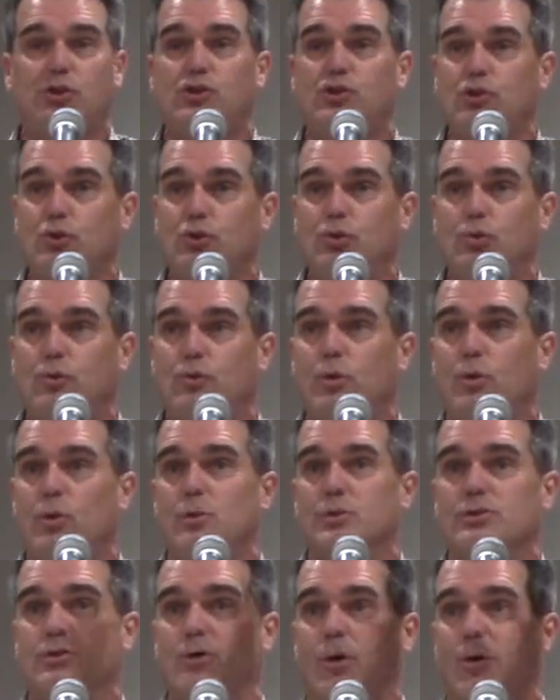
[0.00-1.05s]
Jew
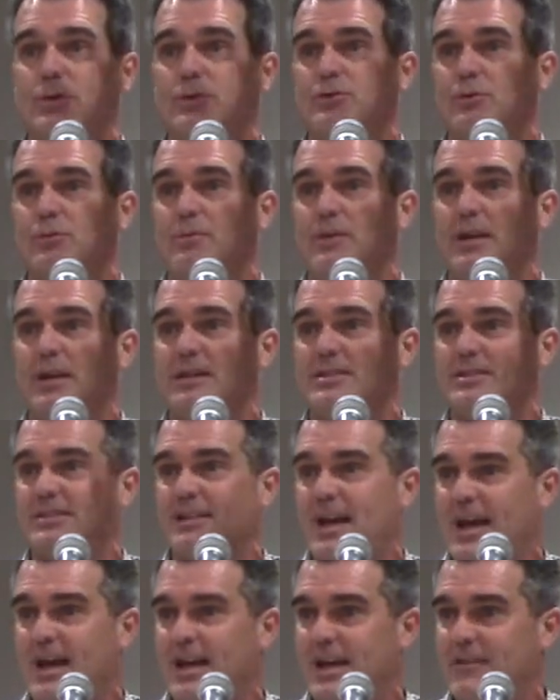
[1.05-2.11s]
who is going to be
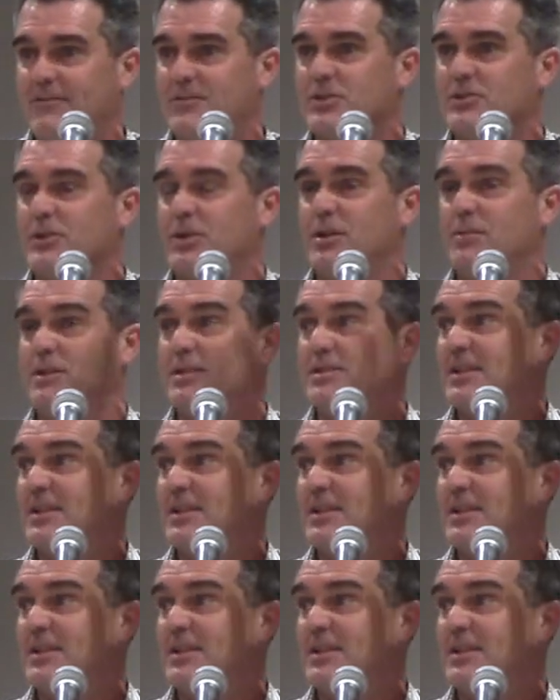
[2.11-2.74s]
saved is going to be